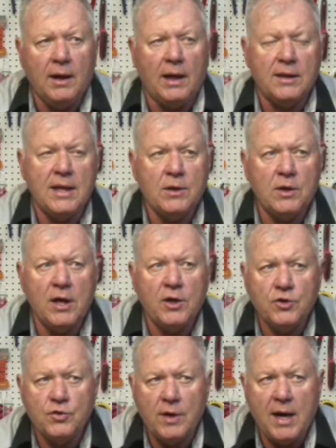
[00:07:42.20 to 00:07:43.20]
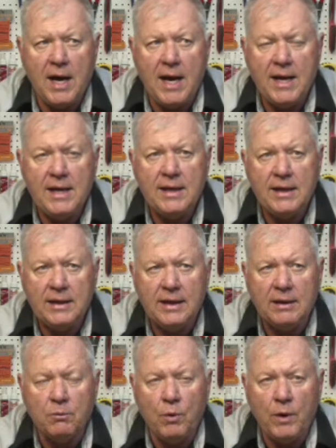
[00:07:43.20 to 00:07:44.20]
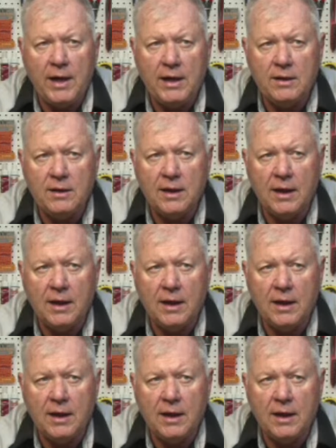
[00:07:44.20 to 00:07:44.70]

I think dry, it weighed